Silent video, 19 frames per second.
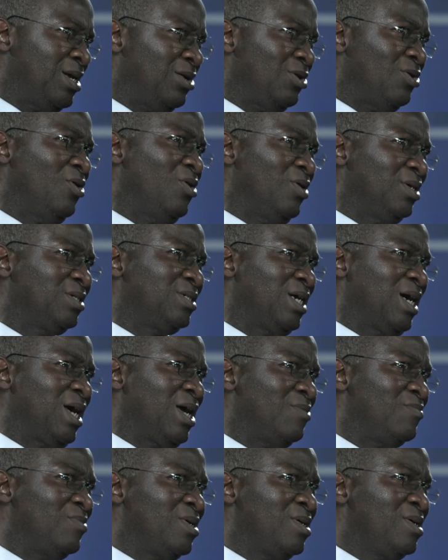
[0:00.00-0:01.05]
long
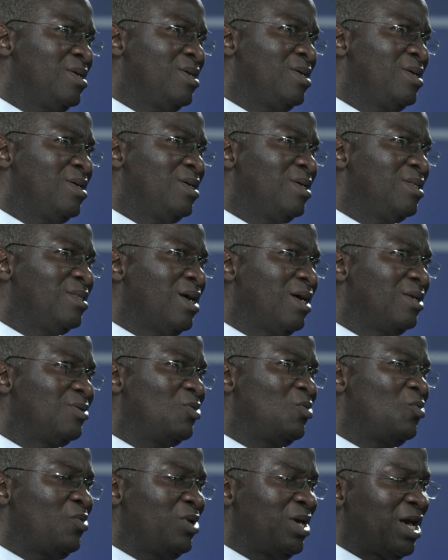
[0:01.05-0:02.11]
time
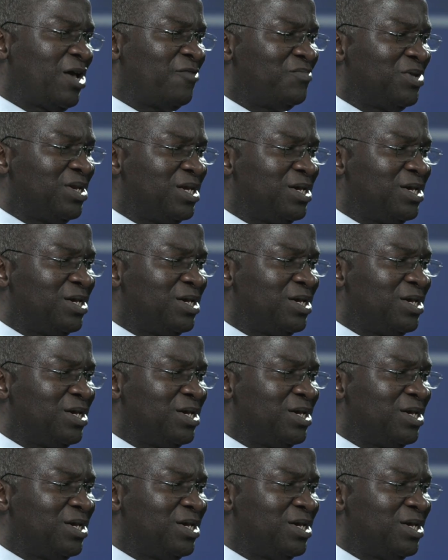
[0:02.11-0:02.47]
that we have been